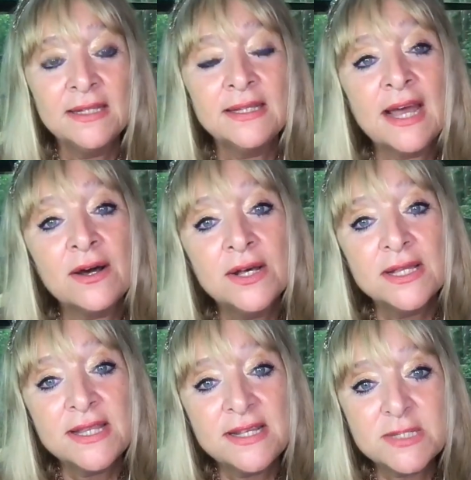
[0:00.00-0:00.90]
Now,
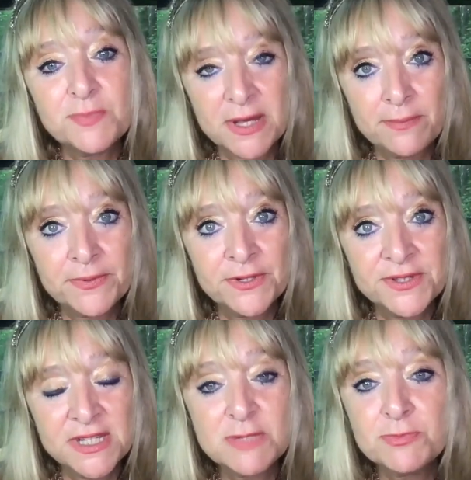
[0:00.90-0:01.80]
these people,
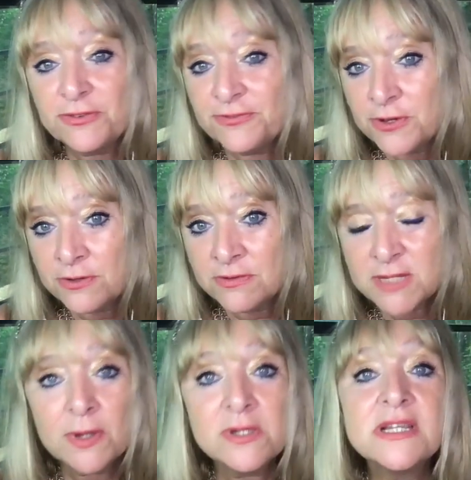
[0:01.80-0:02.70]
these
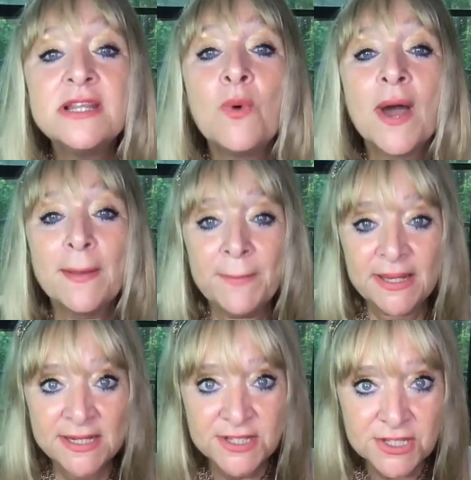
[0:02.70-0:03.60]
buffoons, mostly white
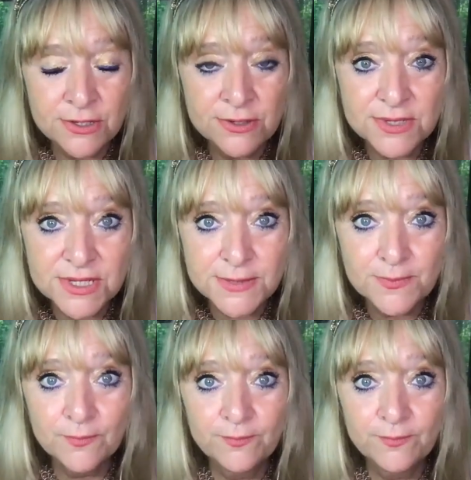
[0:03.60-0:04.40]
men in suits,